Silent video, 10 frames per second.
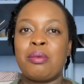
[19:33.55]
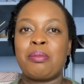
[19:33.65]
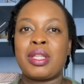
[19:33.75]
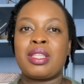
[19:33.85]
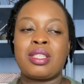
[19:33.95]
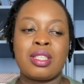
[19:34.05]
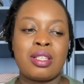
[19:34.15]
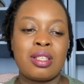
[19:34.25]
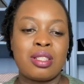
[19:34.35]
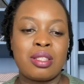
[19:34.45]
But the
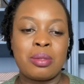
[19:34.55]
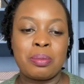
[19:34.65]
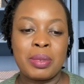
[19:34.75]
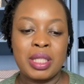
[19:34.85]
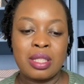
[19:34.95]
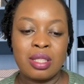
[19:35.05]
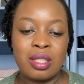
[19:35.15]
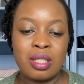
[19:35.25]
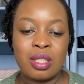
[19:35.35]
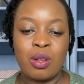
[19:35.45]
secret
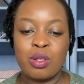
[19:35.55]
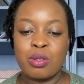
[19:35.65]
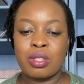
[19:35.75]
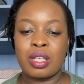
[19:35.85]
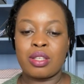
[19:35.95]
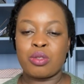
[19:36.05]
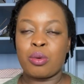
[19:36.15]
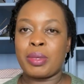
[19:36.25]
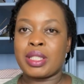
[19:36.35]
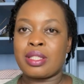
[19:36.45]
pieces also take so
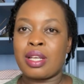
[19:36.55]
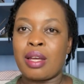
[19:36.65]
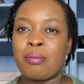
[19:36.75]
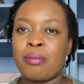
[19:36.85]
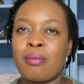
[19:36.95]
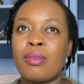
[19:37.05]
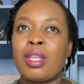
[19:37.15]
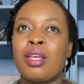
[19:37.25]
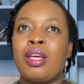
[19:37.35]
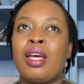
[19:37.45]
much time,
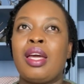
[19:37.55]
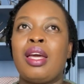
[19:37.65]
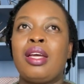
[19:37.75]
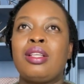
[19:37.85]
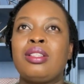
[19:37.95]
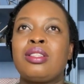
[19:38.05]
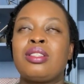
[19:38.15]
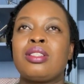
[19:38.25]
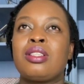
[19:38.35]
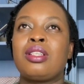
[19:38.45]
and
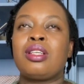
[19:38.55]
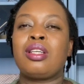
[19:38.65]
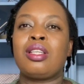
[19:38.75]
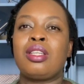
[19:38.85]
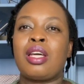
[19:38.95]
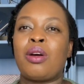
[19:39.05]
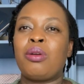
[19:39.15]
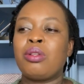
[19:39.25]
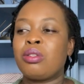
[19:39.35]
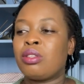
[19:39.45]
they're
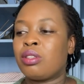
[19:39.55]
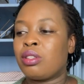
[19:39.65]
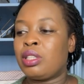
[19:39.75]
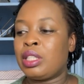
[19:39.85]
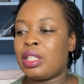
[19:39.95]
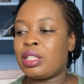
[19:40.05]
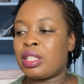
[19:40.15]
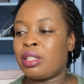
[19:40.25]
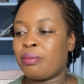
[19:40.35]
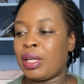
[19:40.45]
all knit
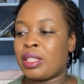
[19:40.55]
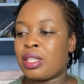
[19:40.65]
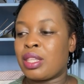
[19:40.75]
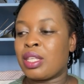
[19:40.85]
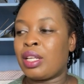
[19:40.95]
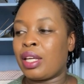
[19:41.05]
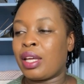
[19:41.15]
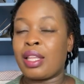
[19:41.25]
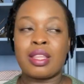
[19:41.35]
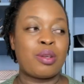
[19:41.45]
in much thinner
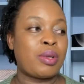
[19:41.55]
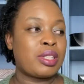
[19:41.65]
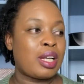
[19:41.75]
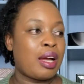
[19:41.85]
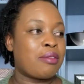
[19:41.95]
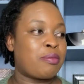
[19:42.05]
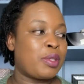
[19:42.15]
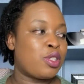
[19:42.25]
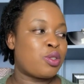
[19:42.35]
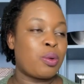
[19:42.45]
yarn than what I've
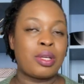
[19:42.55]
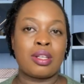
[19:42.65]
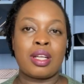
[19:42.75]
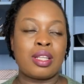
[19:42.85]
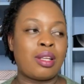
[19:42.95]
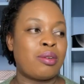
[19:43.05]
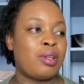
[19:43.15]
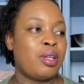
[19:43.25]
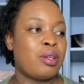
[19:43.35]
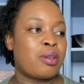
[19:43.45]
been showing right now,
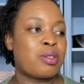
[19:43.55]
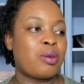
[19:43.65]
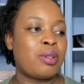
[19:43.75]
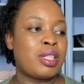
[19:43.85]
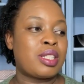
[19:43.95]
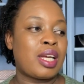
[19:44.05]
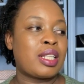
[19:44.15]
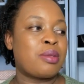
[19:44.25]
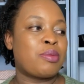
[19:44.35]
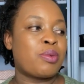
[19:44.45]
because all these
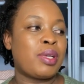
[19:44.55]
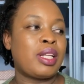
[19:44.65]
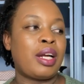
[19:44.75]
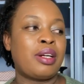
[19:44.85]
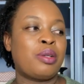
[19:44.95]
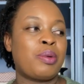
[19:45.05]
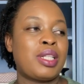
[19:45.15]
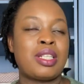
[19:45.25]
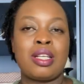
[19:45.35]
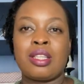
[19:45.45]
items were in Aran
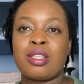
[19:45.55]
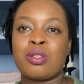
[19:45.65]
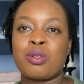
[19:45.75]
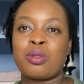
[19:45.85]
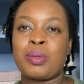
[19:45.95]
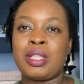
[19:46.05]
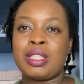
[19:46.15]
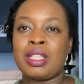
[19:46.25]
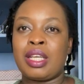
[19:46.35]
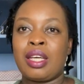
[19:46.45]
weight yarn and the socks were in
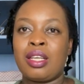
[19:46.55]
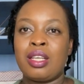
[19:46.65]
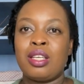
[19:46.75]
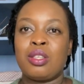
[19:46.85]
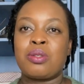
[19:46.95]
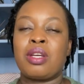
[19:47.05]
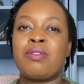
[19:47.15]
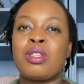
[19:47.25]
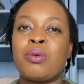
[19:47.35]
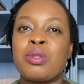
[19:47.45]
DK, so
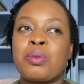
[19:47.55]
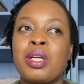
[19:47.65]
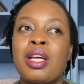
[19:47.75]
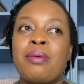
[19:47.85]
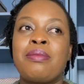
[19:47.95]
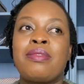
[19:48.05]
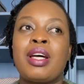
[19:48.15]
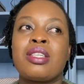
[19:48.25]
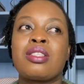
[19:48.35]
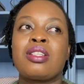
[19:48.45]
everything was working up
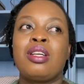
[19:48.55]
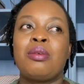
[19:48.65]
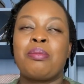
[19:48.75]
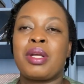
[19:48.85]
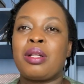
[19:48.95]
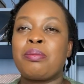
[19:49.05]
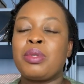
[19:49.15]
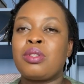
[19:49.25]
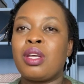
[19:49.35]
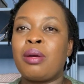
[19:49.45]
fast. But
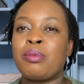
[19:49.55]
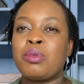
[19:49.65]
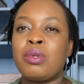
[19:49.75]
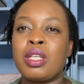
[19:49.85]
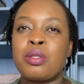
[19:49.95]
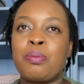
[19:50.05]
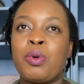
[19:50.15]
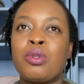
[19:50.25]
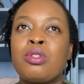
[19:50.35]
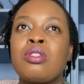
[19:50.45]
I'm doing a
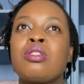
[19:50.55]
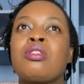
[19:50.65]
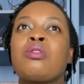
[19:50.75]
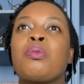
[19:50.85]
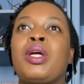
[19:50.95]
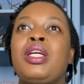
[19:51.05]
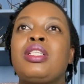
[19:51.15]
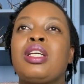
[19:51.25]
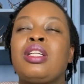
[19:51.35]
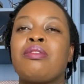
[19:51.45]
sports
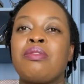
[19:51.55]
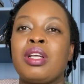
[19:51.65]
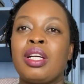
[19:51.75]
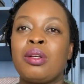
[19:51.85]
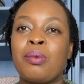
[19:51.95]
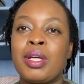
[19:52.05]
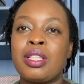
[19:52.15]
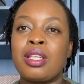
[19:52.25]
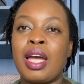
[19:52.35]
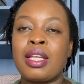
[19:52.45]
weight and a fingering
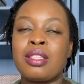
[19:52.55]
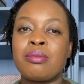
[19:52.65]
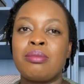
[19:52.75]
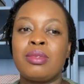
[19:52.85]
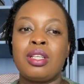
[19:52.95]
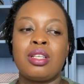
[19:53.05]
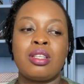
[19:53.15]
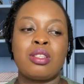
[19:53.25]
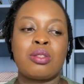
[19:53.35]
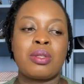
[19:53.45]
weight item,
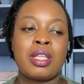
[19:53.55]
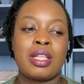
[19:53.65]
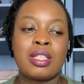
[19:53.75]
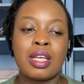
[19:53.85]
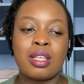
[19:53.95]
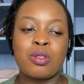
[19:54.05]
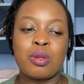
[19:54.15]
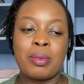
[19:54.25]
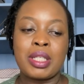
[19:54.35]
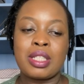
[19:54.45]
So they're taking
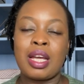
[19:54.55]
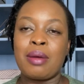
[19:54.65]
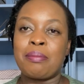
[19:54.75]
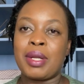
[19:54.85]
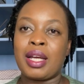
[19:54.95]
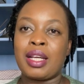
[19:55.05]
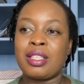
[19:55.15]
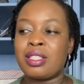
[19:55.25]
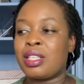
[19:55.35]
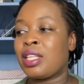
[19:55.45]
so much time, but I
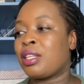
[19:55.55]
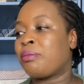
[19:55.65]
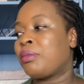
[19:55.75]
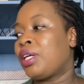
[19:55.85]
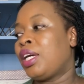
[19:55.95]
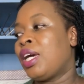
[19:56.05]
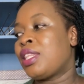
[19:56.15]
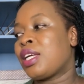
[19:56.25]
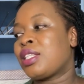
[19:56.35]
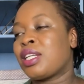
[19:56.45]
can't share them,
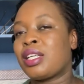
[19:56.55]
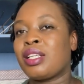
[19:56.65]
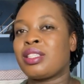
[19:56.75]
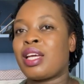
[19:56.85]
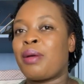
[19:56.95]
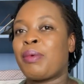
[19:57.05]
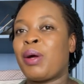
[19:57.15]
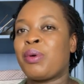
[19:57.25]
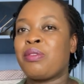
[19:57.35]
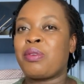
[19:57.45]
and they're taking time
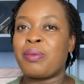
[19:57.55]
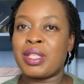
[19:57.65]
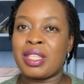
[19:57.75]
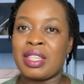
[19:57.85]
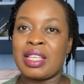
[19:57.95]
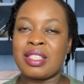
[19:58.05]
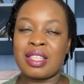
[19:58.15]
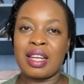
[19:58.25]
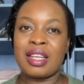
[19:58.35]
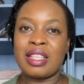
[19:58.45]
away from the things
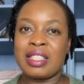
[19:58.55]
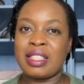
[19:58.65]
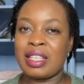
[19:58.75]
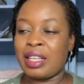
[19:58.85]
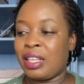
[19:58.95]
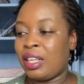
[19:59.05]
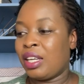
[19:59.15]
that I can share.